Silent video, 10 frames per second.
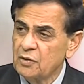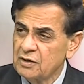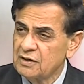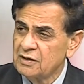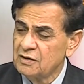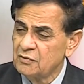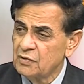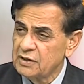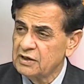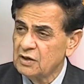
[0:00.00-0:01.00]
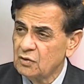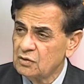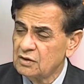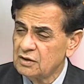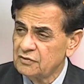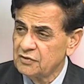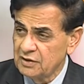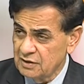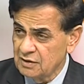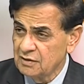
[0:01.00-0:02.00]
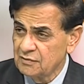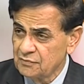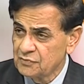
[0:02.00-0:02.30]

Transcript: and work it out, their